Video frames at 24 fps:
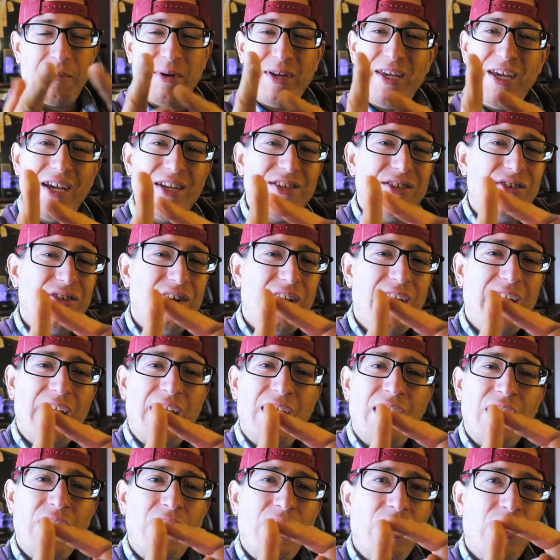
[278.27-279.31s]
But yesterday,
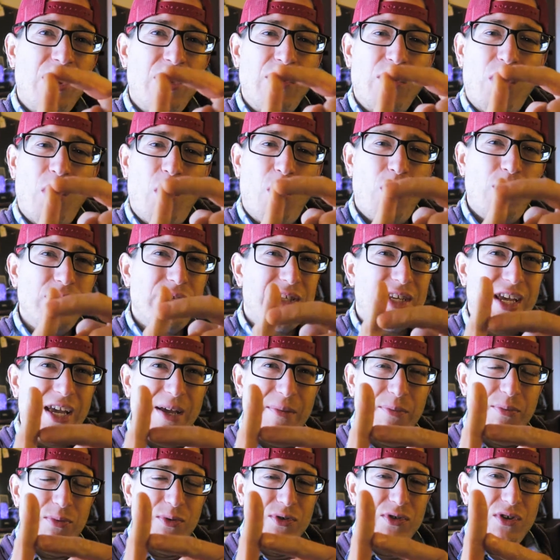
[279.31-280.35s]
the whole
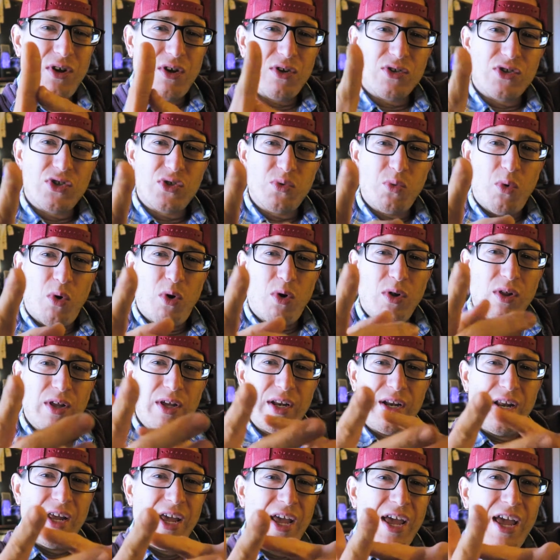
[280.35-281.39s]
tip was all
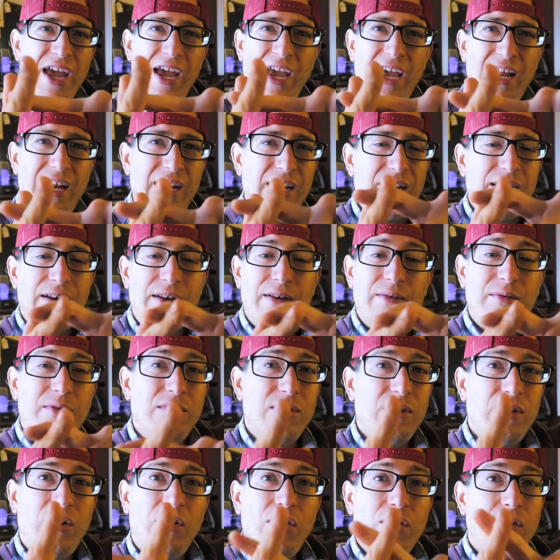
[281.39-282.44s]
swollen and
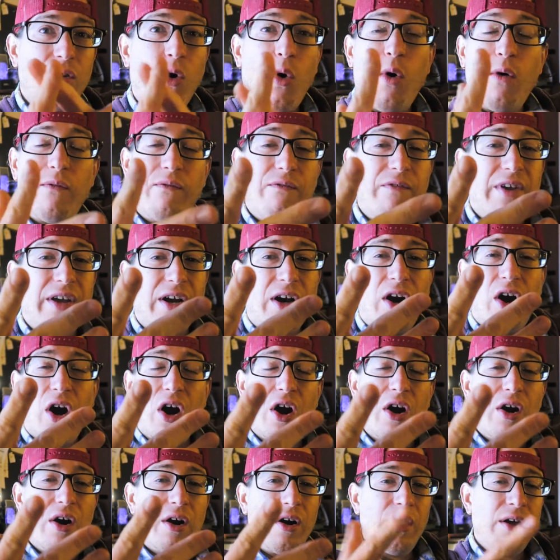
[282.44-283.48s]
literally the whole finger
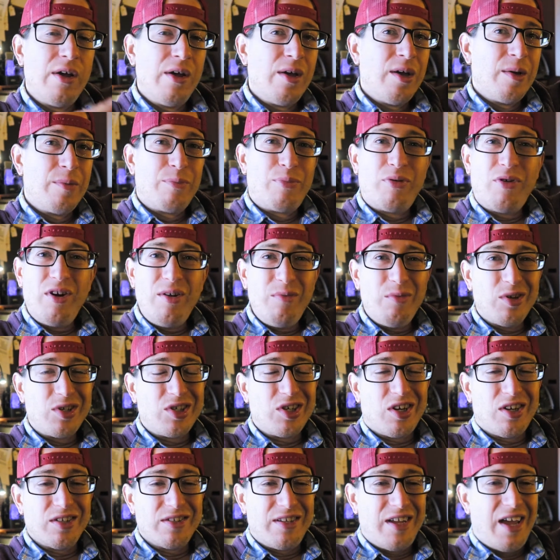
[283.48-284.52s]
hurt pretty much
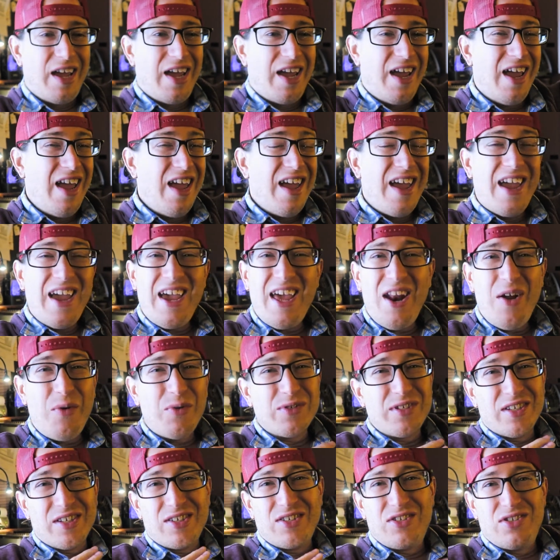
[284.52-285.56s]
all day, and I
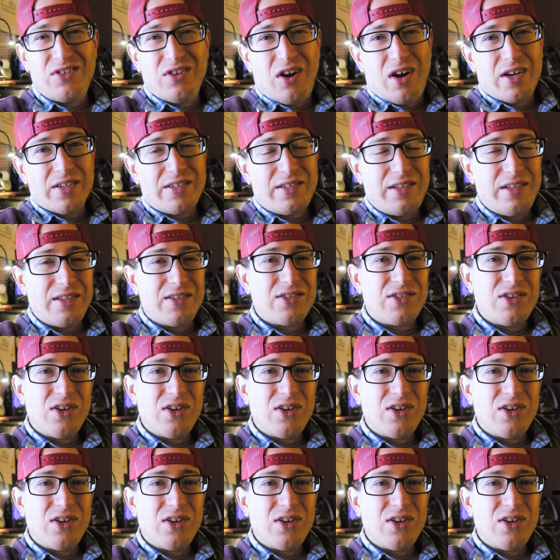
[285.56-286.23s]
was exhausted.